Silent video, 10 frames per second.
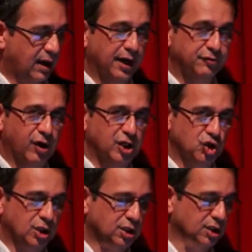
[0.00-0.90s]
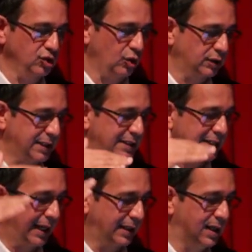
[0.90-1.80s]
hydration, salt
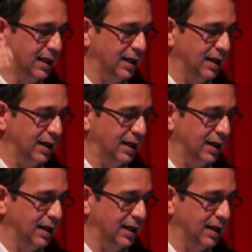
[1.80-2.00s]
intake,